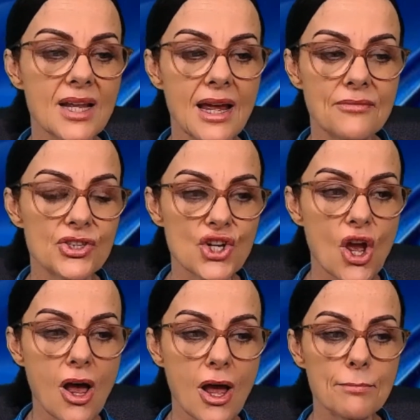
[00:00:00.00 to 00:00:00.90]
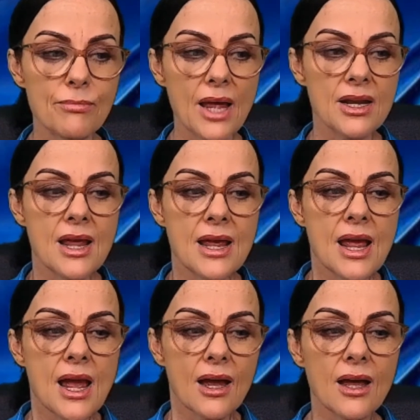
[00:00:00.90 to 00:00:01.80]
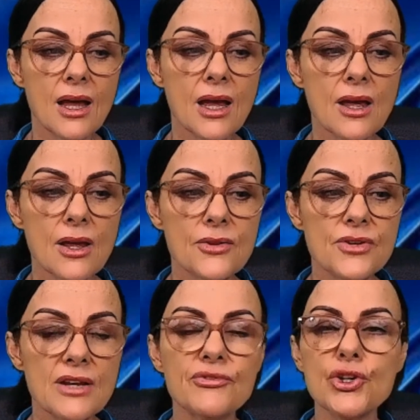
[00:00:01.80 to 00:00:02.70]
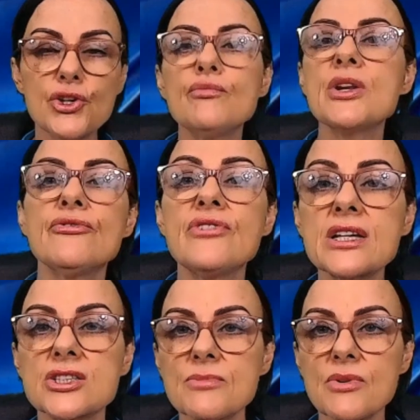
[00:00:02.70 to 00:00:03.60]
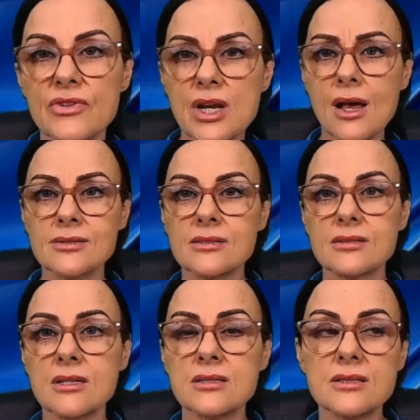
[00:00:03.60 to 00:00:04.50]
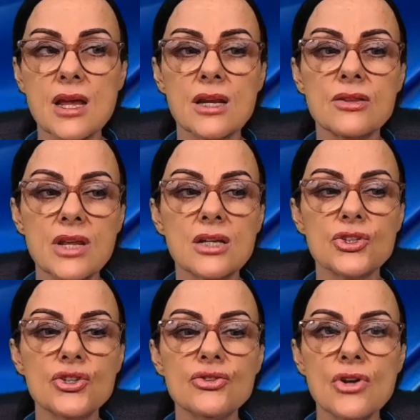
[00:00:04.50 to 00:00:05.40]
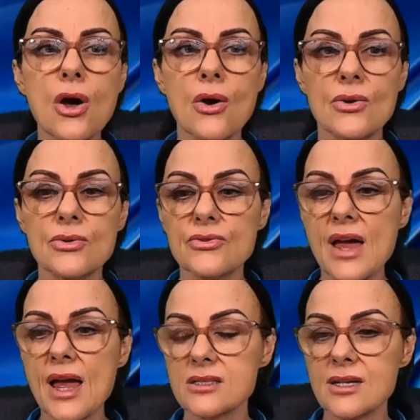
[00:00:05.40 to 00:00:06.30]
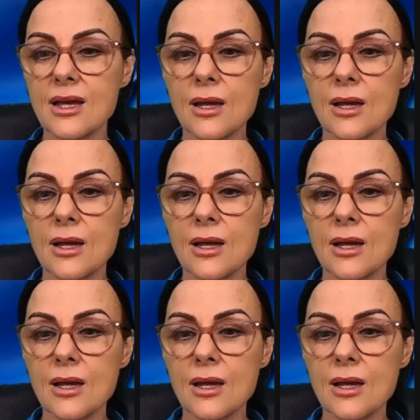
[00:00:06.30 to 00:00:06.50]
at the time, but if you've been a victim of a narcissist, then you know that